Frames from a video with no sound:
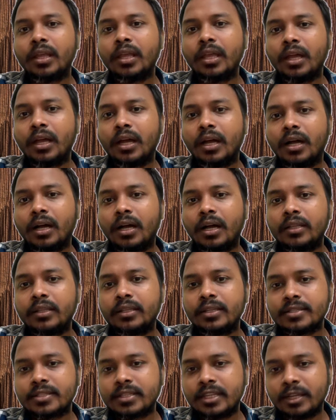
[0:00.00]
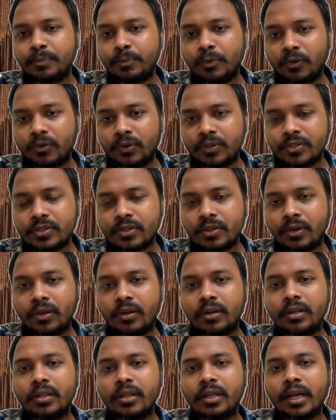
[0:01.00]
the c pawn is
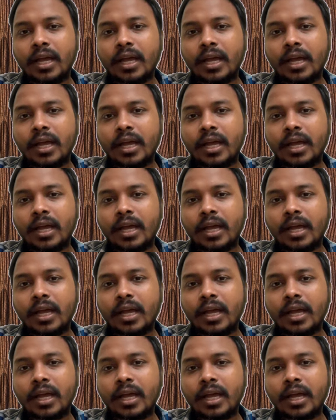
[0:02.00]
gone